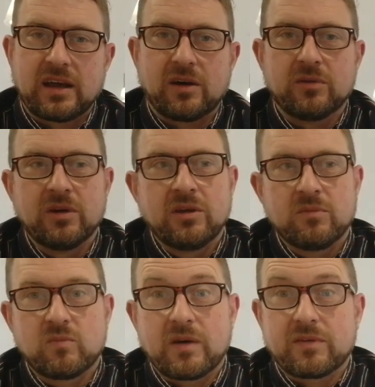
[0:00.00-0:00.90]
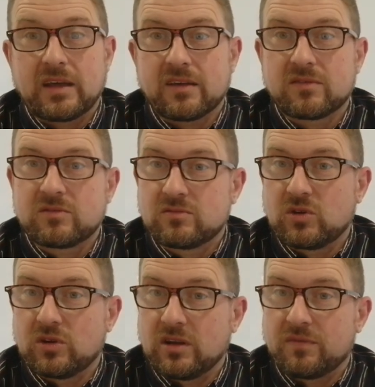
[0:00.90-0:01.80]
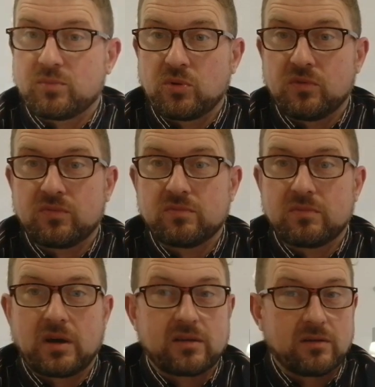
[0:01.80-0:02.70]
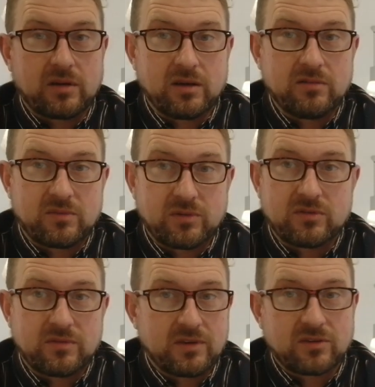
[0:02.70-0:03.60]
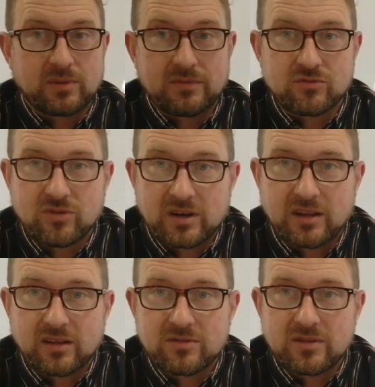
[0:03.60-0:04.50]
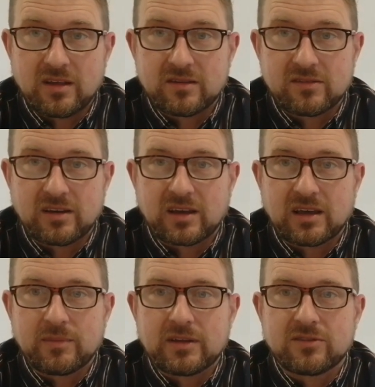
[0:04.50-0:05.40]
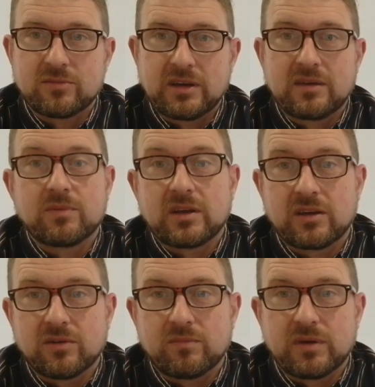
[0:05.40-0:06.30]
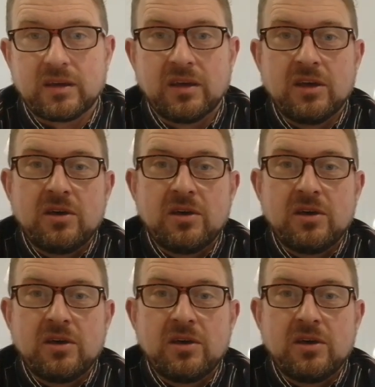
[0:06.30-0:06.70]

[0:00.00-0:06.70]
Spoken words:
Now, whether that's good enough proof, I don't know, to be honest with you, because we haven't tried any of those yet. This only came out this week, but it could be.